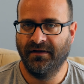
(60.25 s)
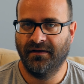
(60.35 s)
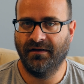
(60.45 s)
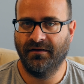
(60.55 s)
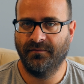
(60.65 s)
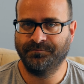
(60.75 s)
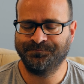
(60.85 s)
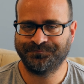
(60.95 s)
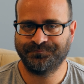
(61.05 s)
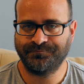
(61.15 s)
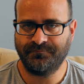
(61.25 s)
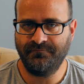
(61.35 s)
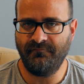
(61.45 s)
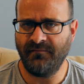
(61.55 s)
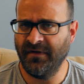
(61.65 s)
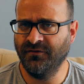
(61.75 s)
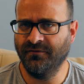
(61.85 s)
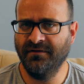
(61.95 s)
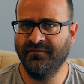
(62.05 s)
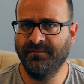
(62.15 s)
And your
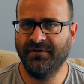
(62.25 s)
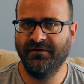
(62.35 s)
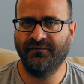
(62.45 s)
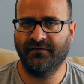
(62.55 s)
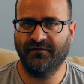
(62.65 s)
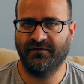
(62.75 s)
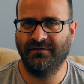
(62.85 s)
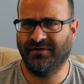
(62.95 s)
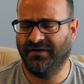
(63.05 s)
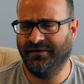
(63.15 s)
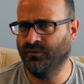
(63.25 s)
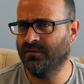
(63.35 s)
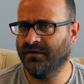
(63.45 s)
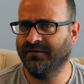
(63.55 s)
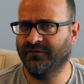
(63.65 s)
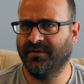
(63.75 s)
EVPs, just, it's kind of like, who are these